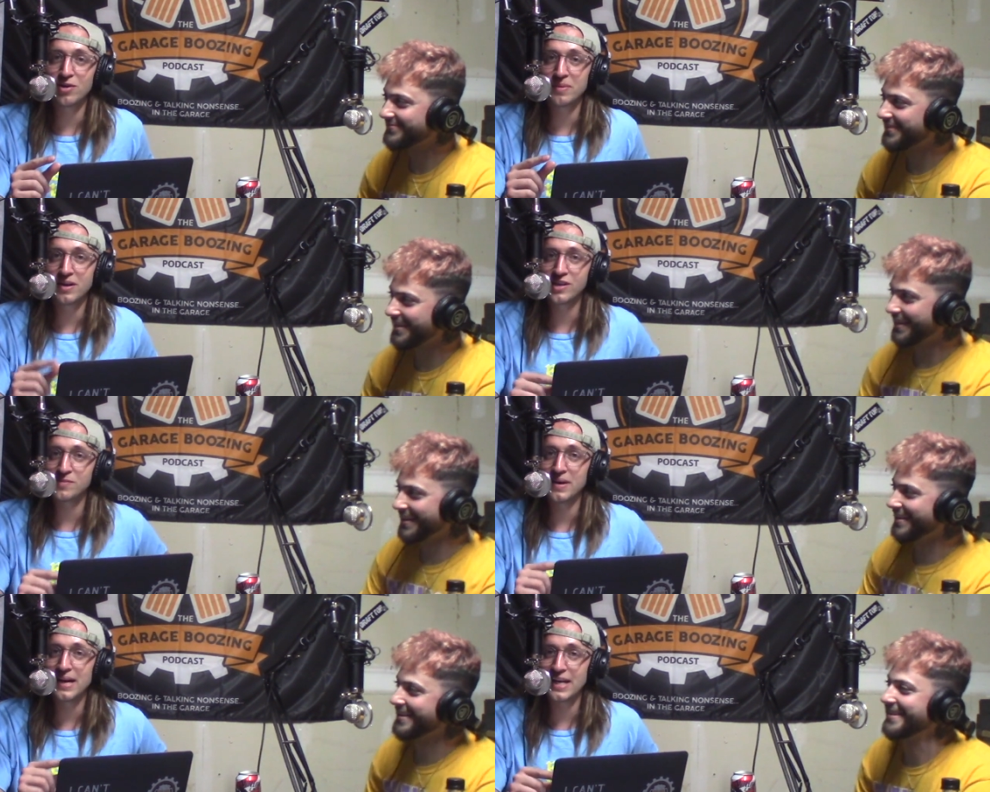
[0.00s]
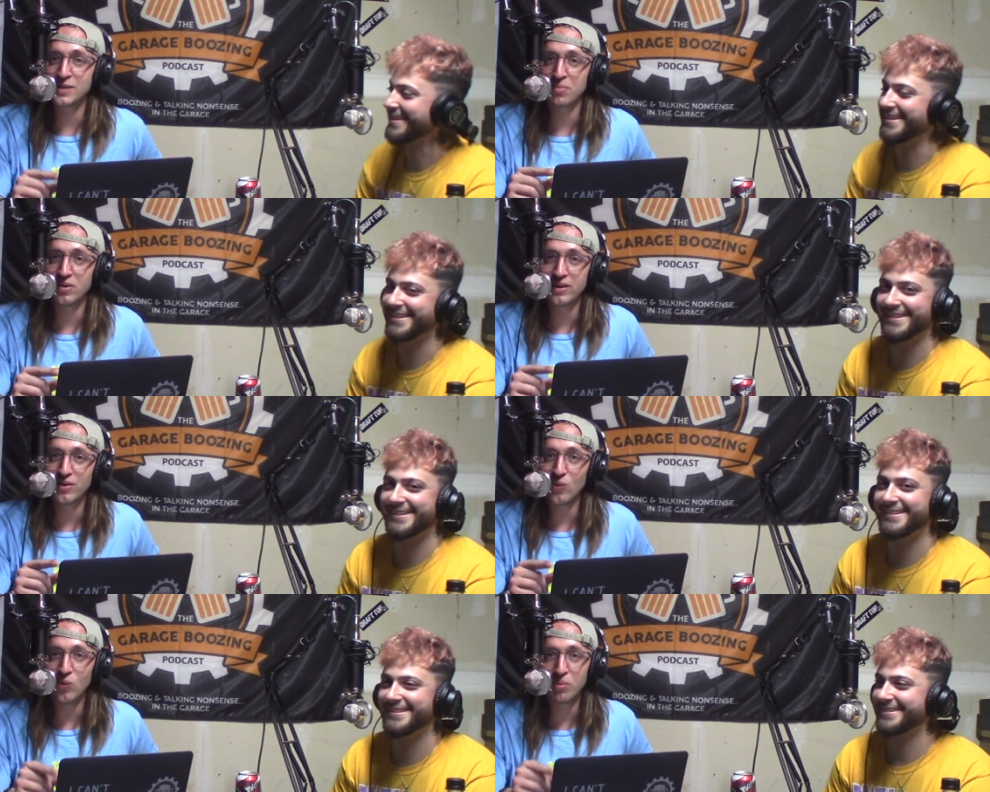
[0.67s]
Speaker 1: because my dad's
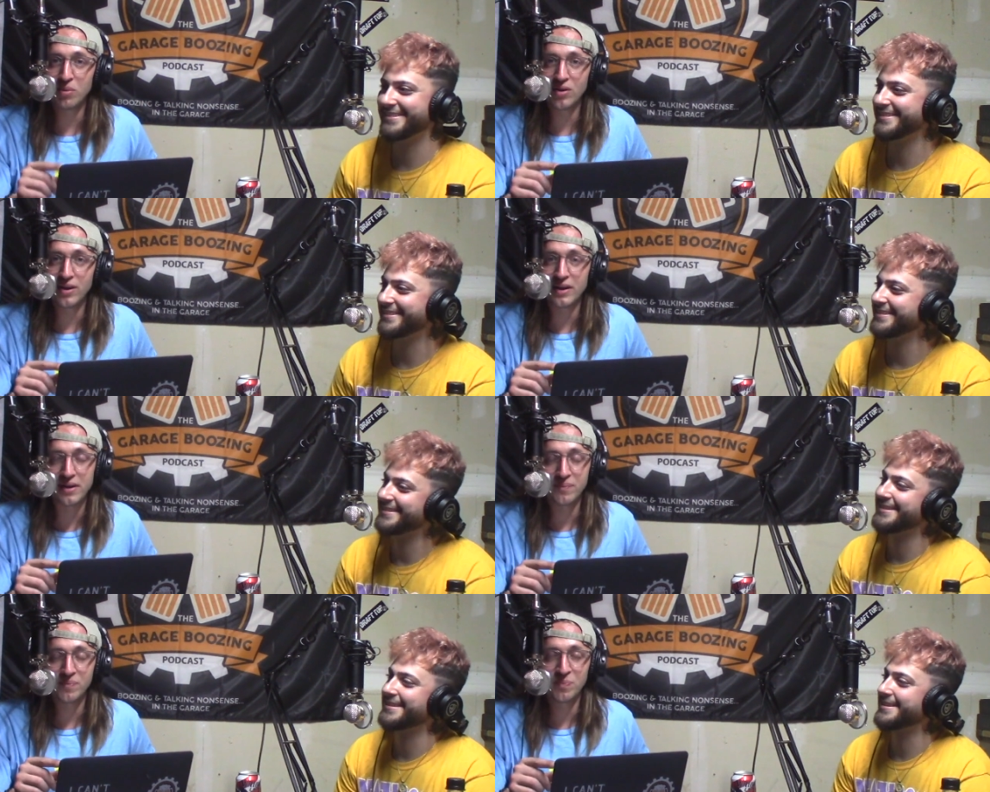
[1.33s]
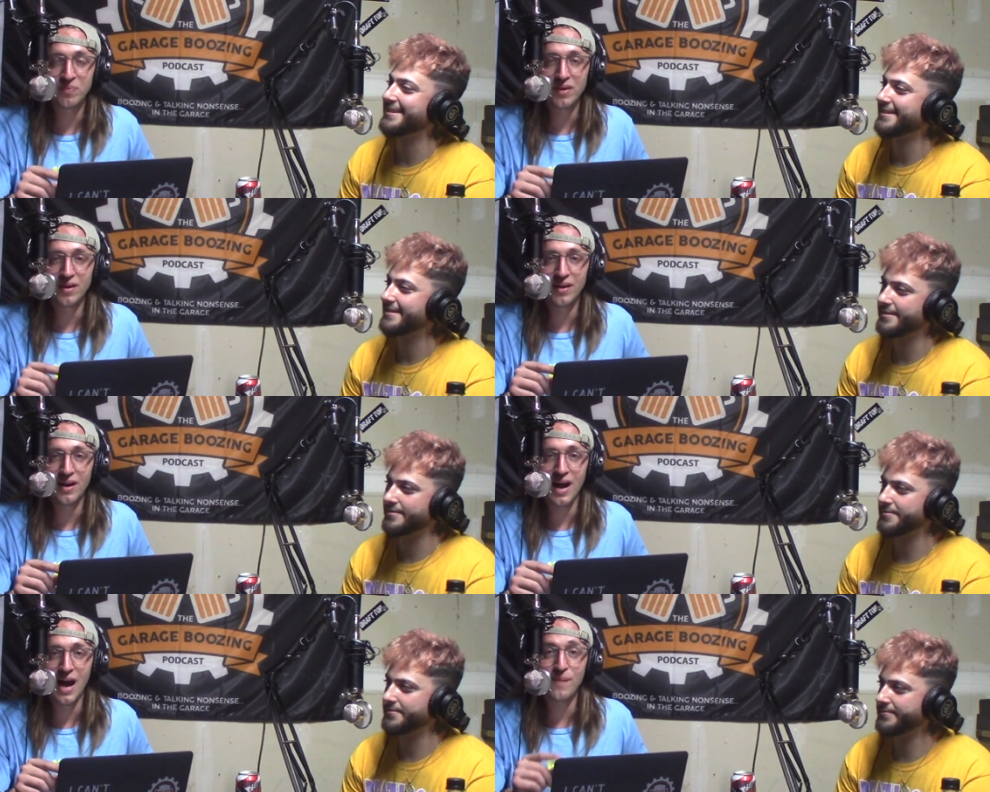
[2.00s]
pretty cool, but like
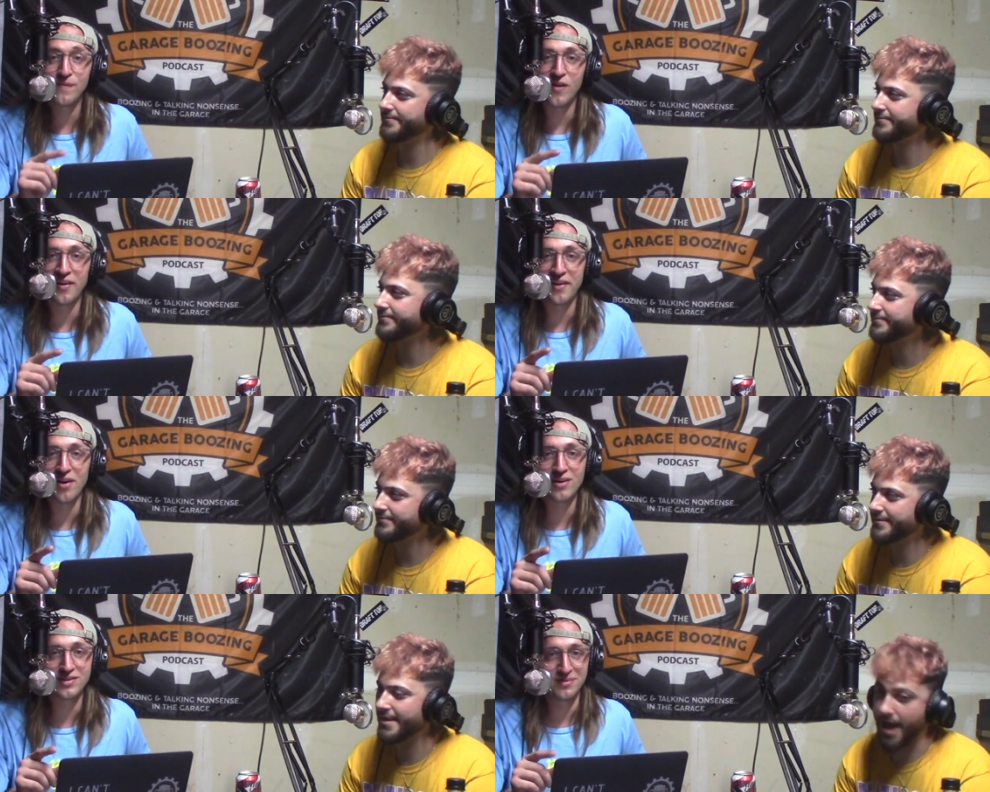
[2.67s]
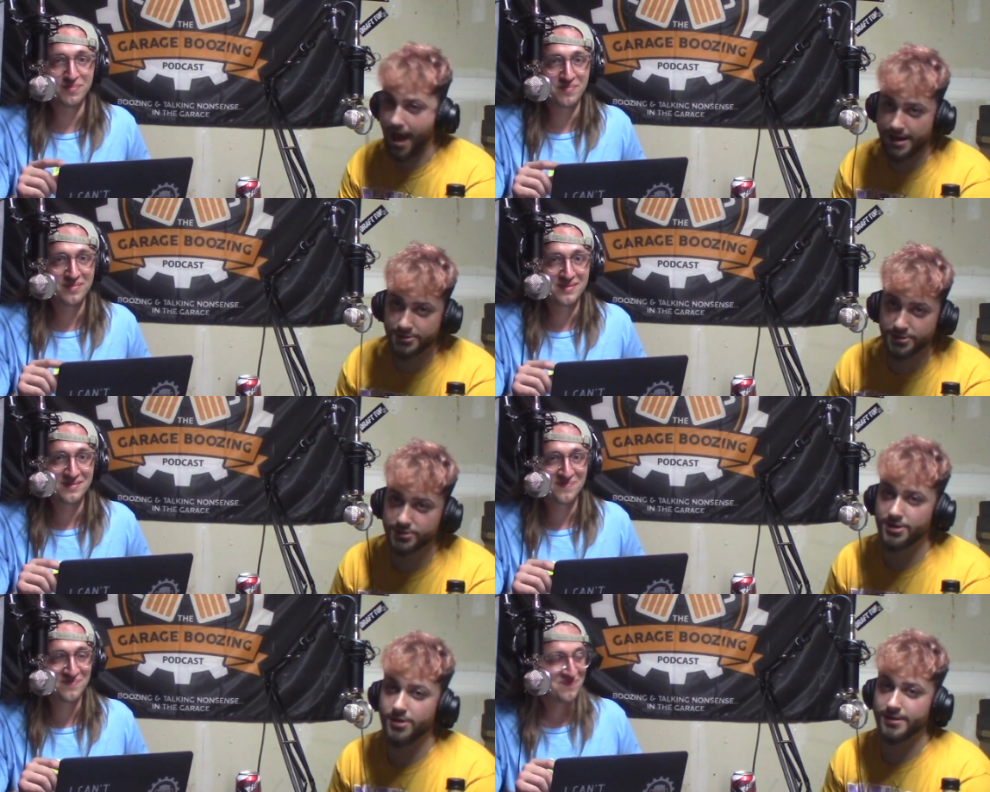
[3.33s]
I'm fucking awesome.
Speaker 2: I
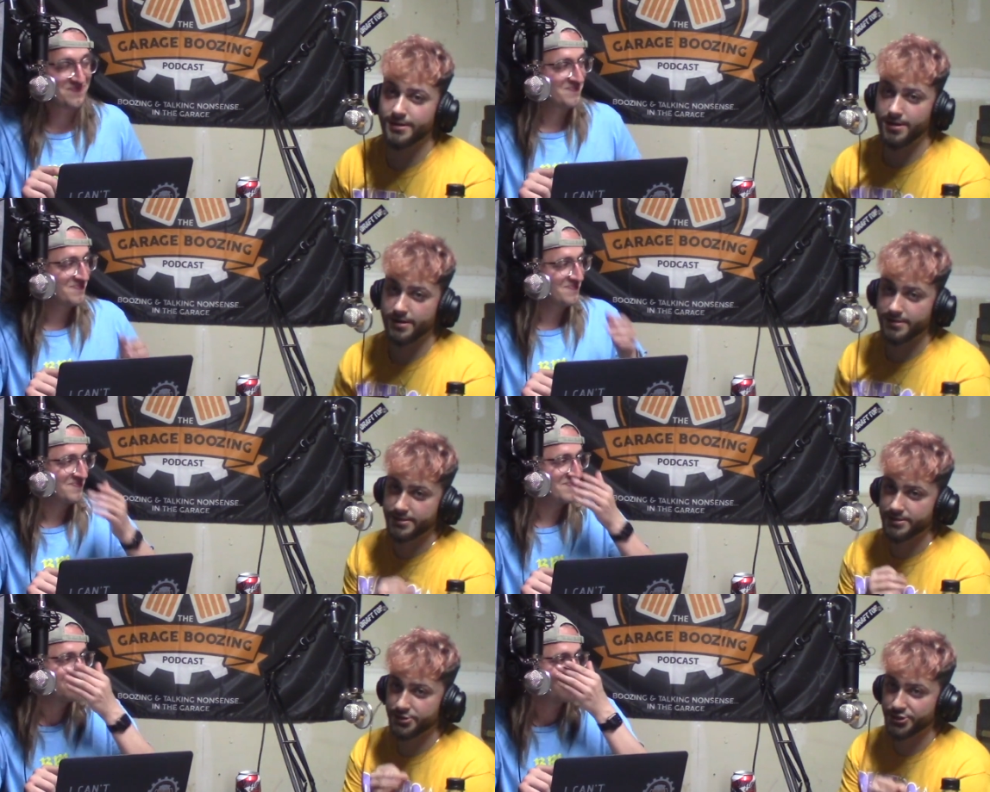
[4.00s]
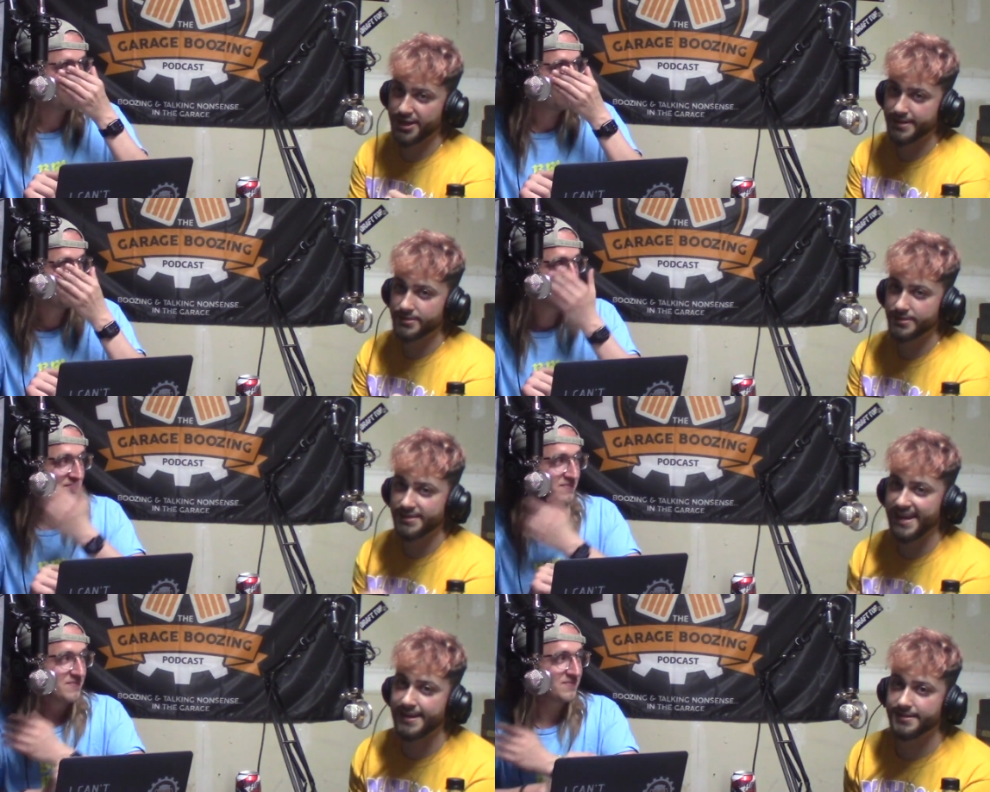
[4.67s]
just started cutting
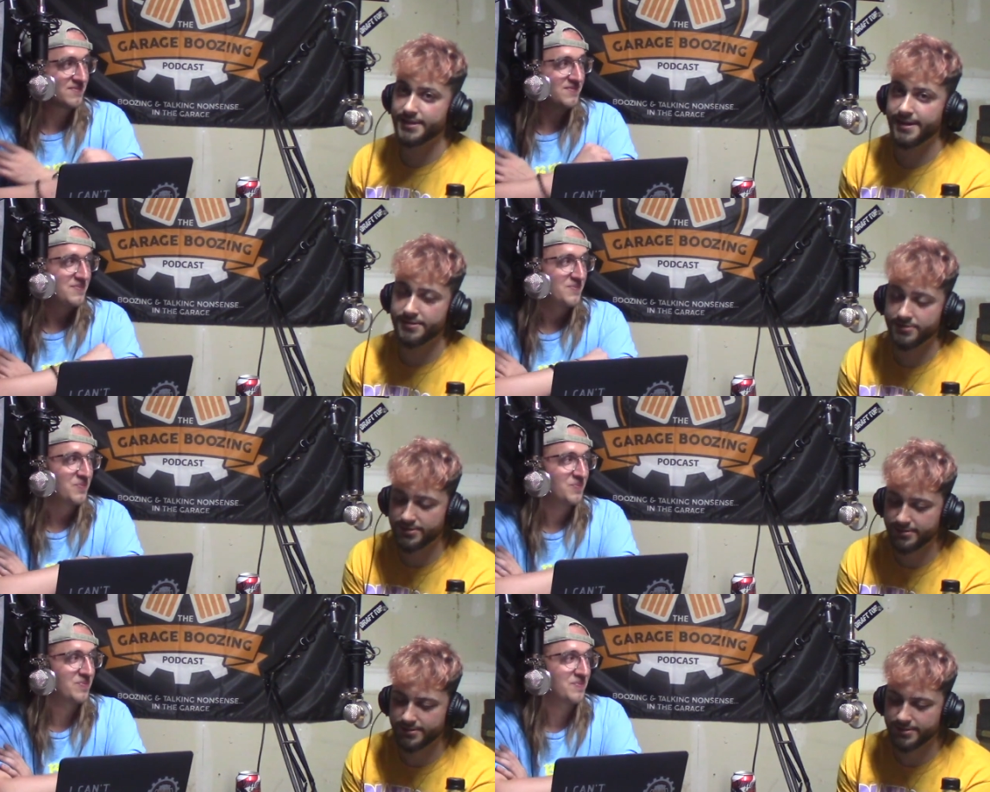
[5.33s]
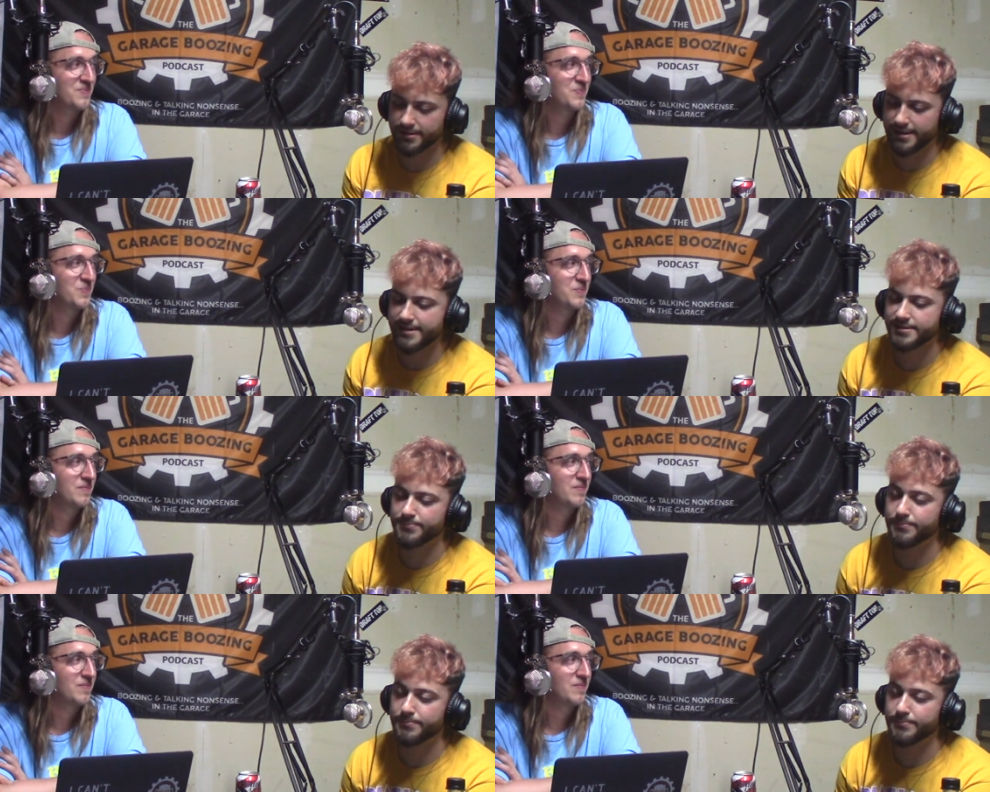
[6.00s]
Chase's dad's hair since the last